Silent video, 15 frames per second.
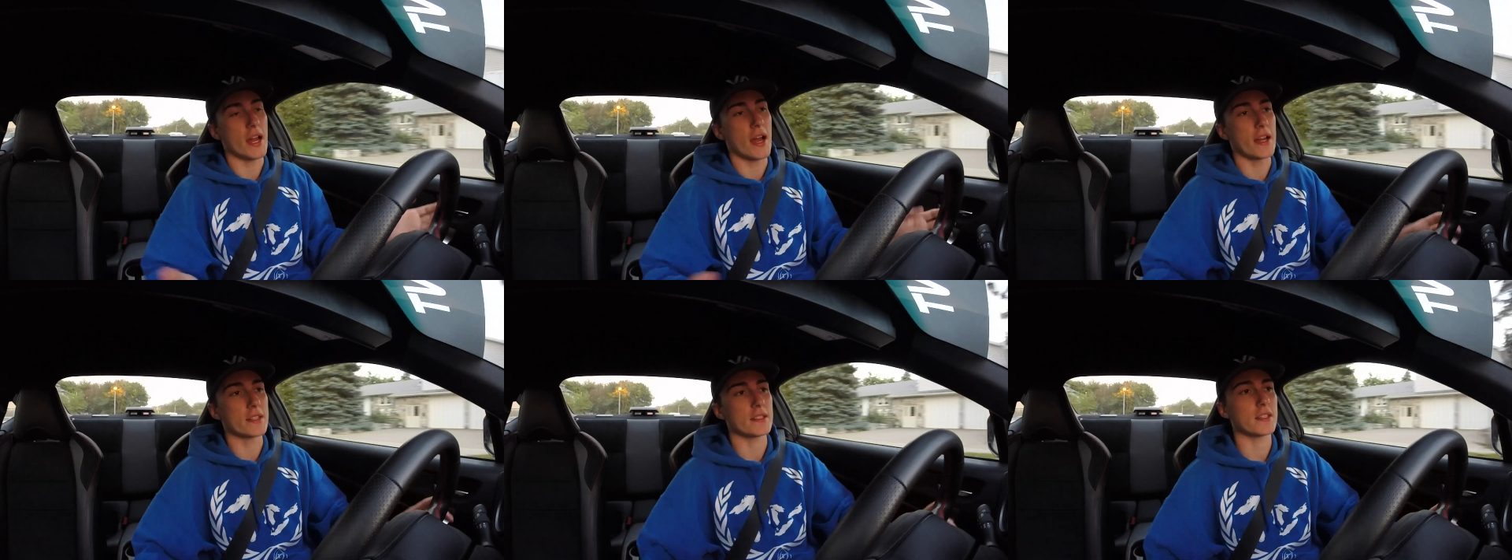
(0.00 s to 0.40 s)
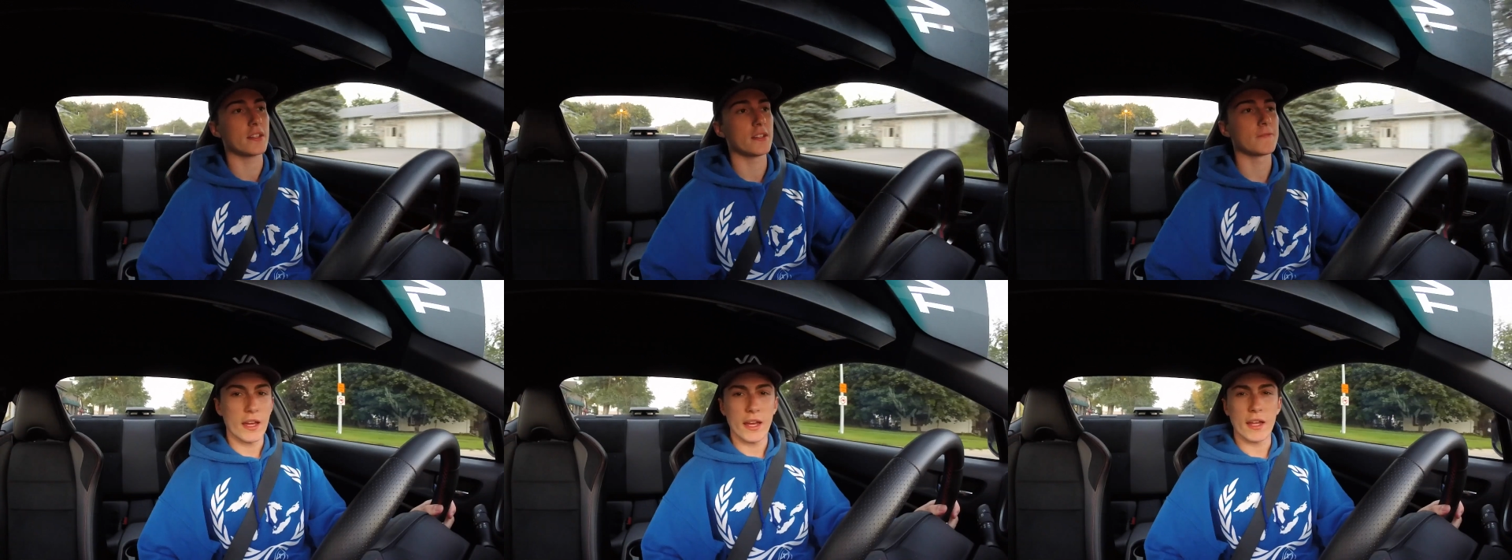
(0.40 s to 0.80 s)
ask.
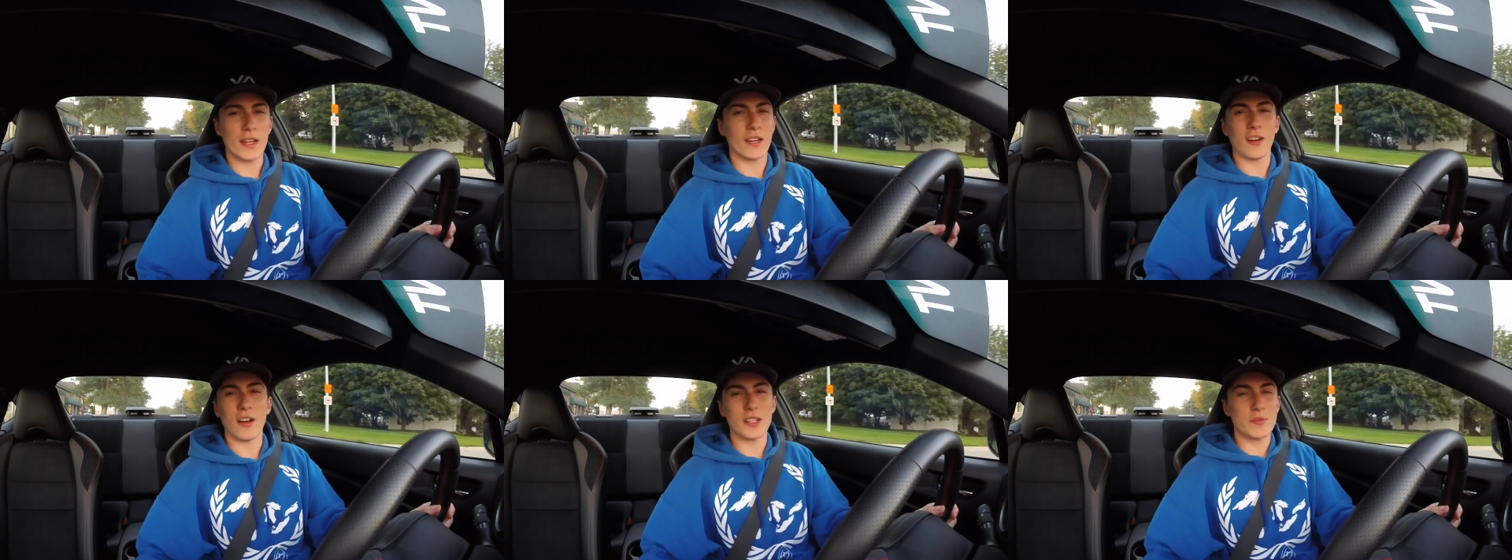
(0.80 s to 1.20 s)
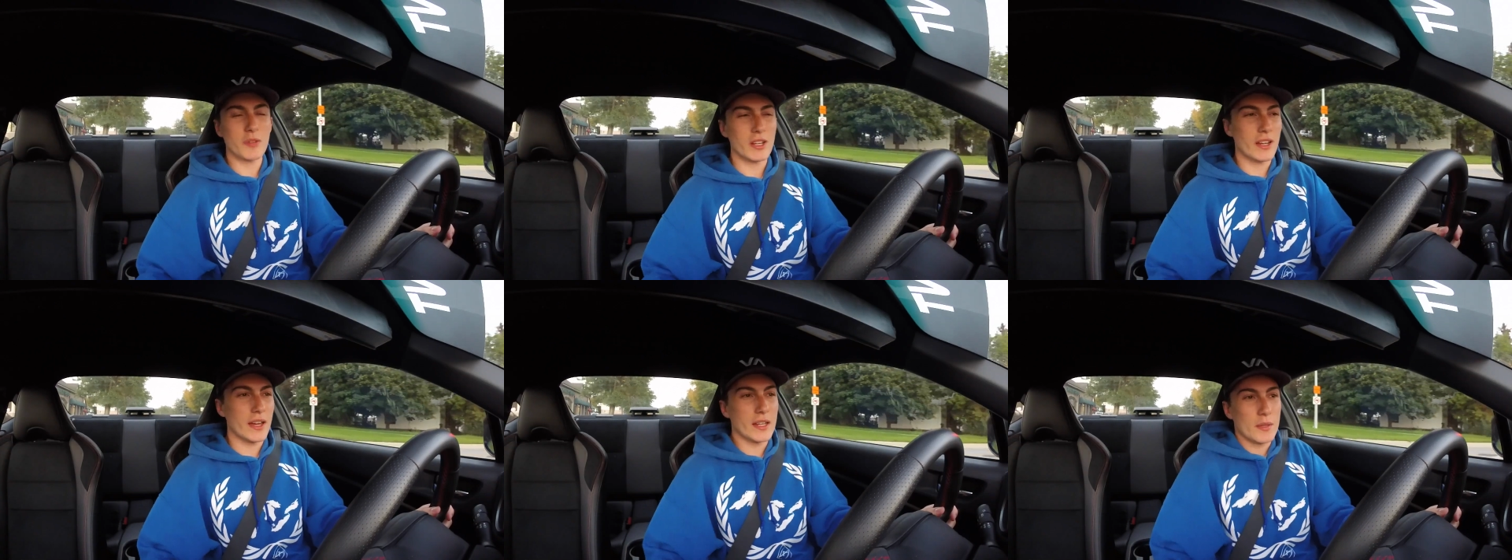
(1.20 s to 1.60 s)
And it cost
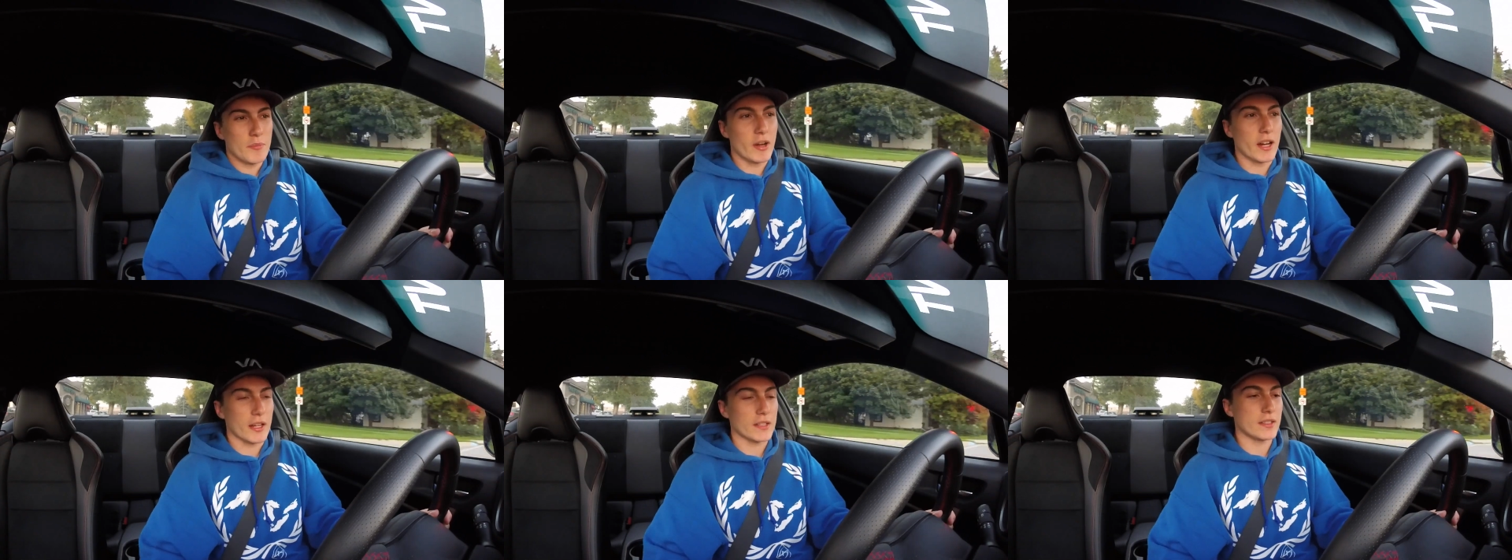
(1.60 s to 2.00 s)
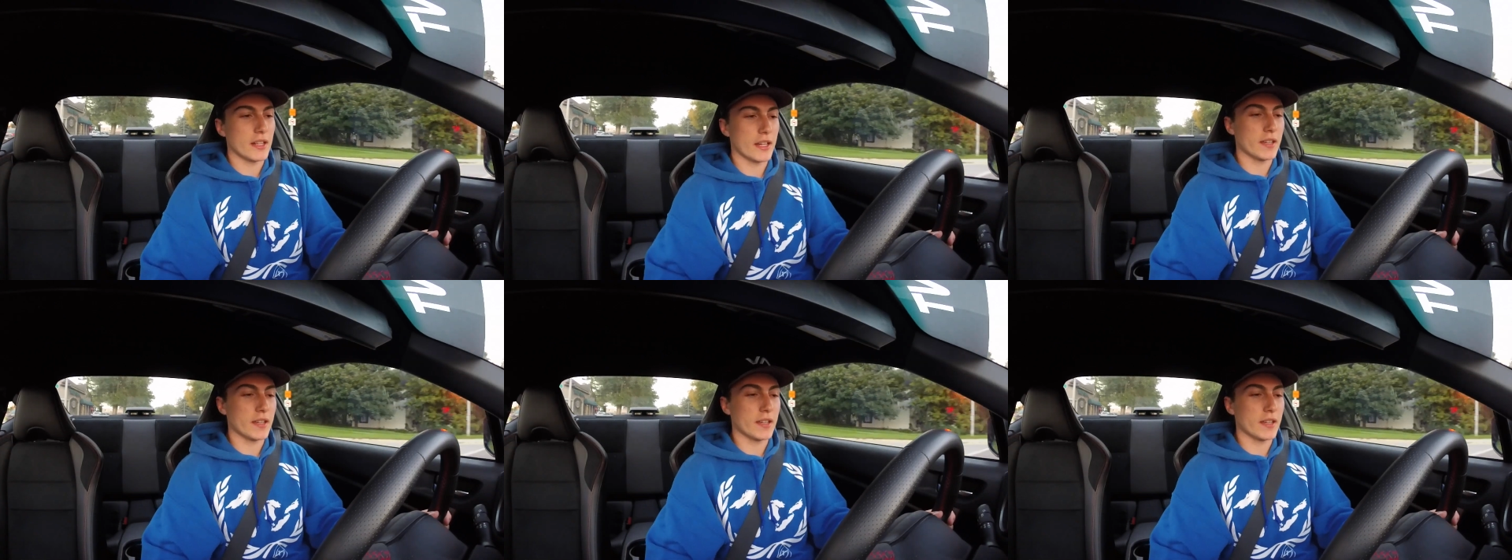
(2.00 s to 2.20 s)
me 90 bucks.